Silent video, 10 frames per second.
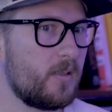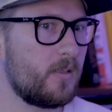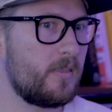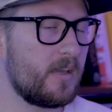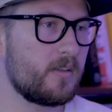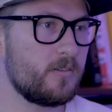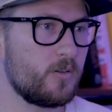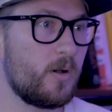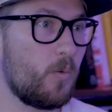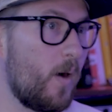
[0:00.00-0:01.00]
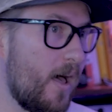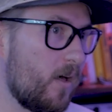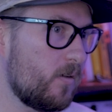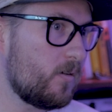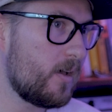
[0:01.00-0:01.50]
They can do it
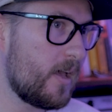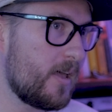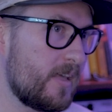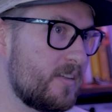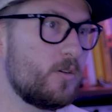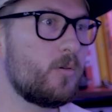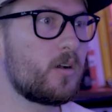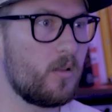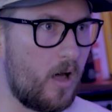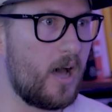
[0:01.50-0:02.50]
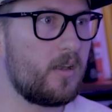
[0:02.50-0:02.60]
well, and they do it a lot.